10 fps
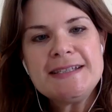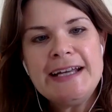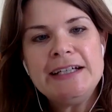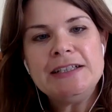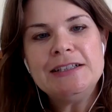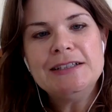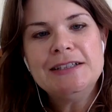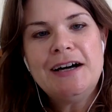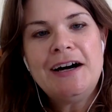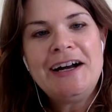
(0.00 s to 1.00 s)
ill,
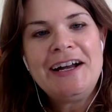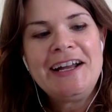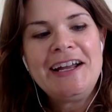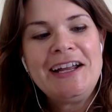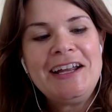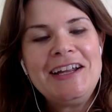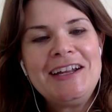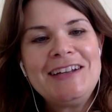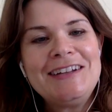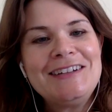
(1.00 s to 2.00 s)
I
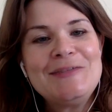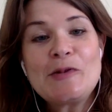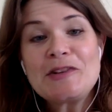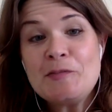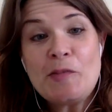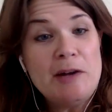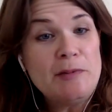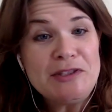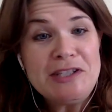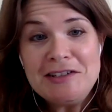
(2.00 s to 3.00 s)
was a
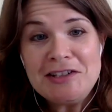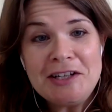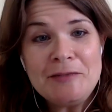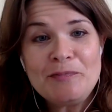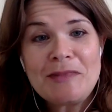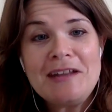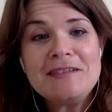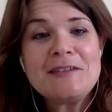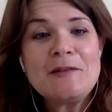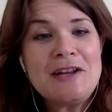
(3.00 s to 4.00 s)
Bible teacher, and
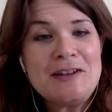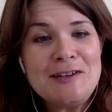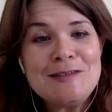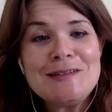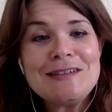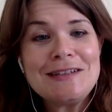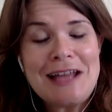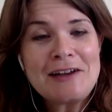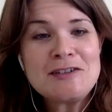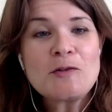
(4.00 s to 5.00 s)
so I could
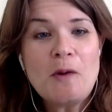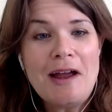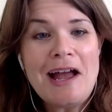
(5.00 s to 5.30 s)
lecture quite